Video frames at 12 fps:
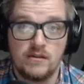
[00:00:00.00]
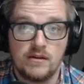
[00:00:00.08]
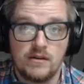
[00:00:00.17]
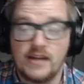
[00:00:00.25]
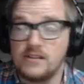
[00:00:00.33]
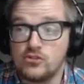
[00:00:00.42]

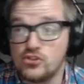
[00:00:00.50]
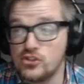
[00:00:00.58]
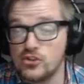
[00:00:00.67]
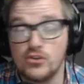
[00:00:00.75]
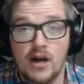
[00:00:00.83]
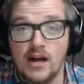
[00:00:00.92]
And
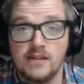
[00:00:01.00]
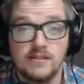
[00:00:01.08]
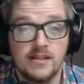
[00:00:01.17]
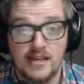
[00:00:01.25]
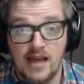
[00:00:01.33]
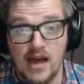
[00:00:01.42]
sure, I,
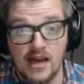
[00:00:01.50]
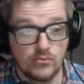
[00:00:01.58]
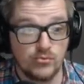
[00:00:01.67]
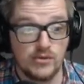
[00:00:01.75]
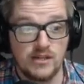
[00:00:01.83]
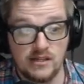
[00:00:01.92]
like I
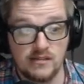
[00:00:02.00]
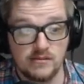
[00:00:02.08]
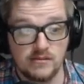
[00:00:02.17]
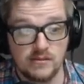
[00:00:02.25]
will